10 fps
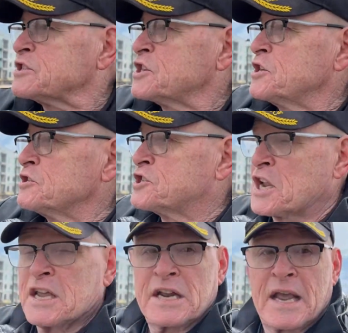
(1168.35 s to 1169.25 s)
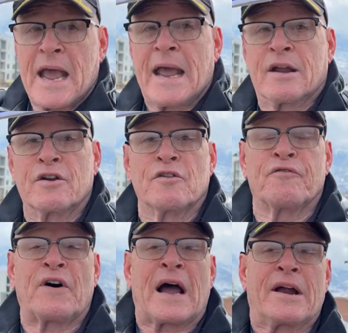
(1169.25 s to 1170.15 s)
is in your stinking gang or you're
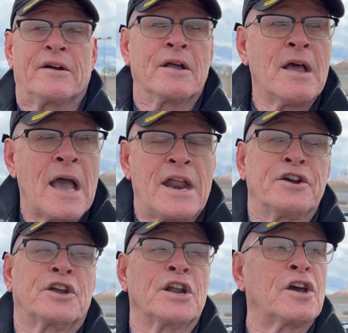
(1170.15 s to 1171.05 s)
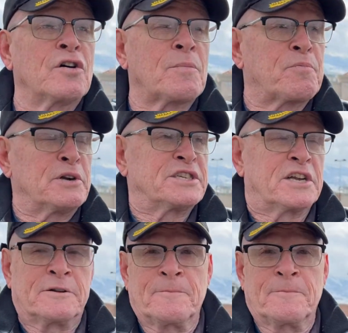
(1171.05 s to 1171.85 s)
fired. And you're going to go to prison.